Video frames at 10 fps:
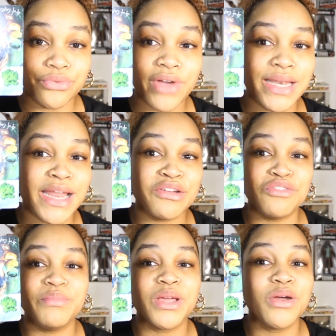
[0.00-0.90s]
Right now,
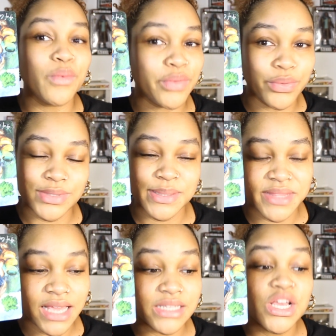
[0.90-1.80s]
you've been going through some
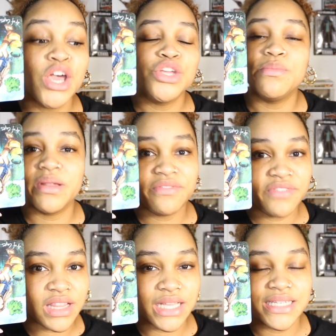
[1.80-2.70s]
things. You've been
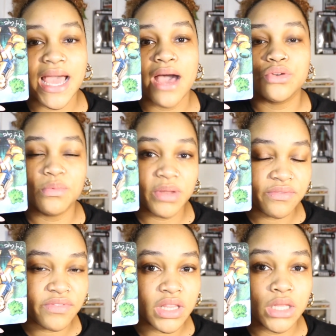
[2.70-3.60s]
feeling down. You've been
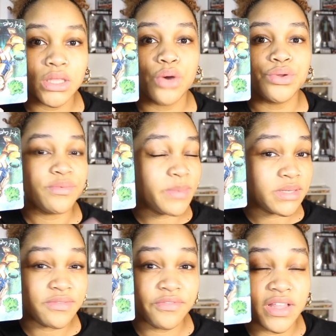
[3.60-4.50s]
feeling low. You've
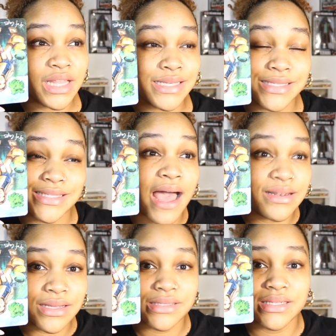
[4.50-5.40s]
been feeling
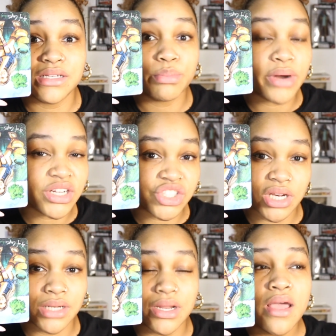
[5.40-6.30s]
sadness and depression
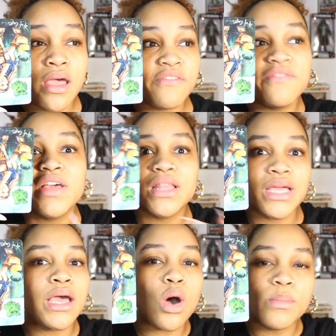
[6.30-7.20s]
and
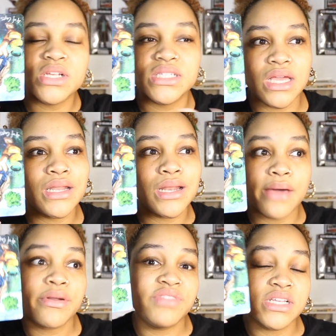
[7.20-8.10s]
feeling almost in and
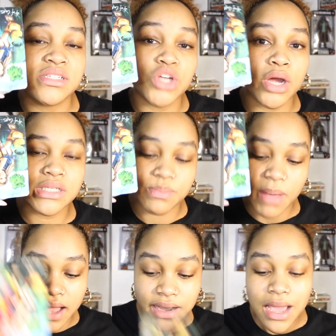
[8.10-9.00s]
out of this dark
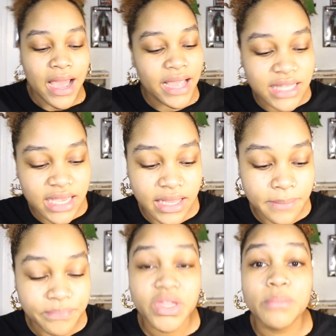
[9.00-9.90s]
spot. I get it.
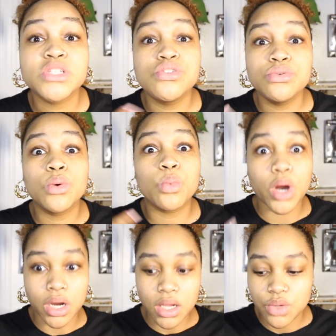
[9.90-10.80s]
But do the
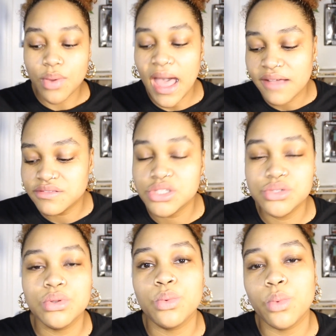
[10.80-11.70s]
work. You have to
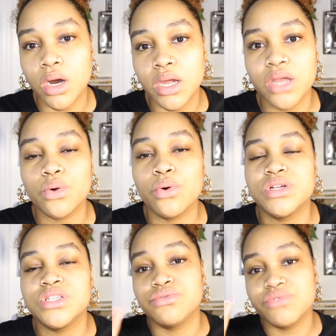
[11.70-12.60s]
do the work in order
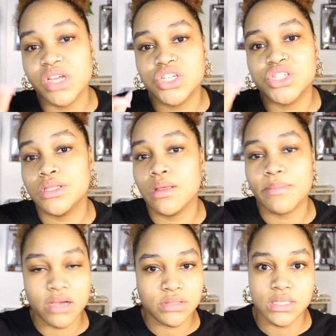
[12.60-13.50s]
to reach to the
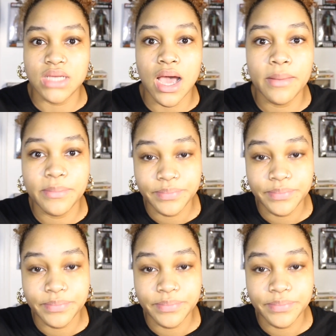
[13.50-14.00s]
mountaintop.